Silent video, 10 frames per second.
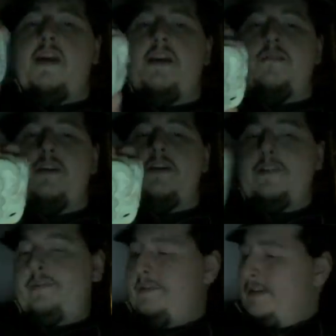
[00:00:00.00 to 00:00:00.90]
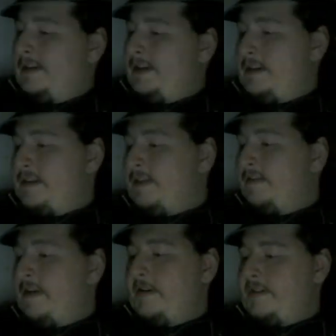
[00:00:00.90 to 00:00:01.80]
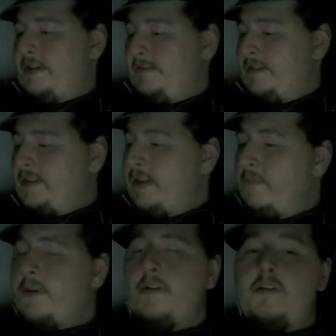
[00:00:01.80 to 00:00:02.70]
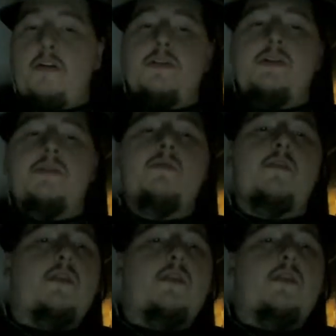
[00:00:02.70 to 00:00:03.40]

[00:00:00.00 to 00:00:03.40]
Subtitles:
heavily. See if that makes a difference. And then we're going to go to the